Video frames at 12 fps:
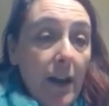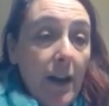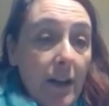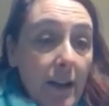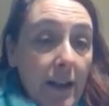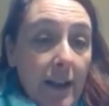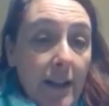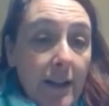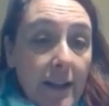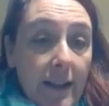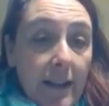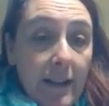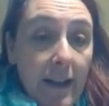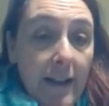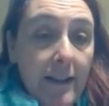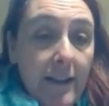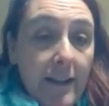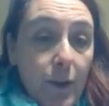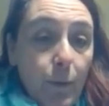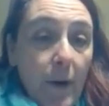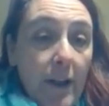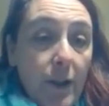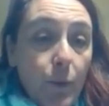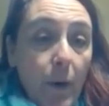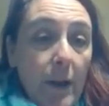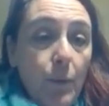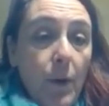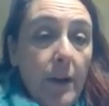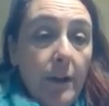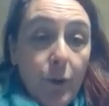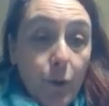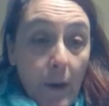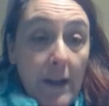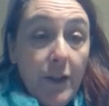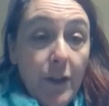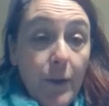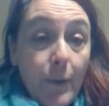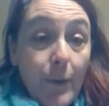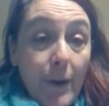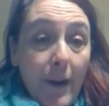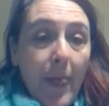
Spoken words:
18, 19, 20, 21, 22.